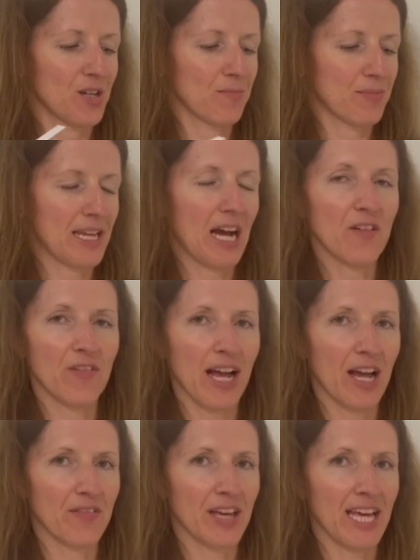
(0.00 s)
But now if I
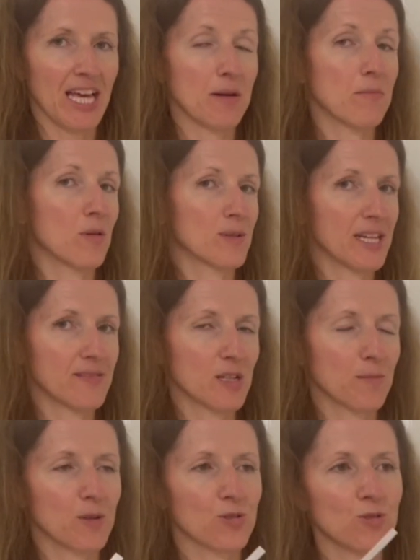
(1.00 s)
have here Maldives in a
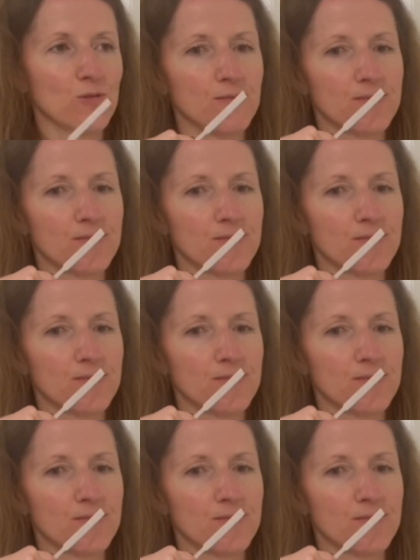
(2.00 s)
bottle,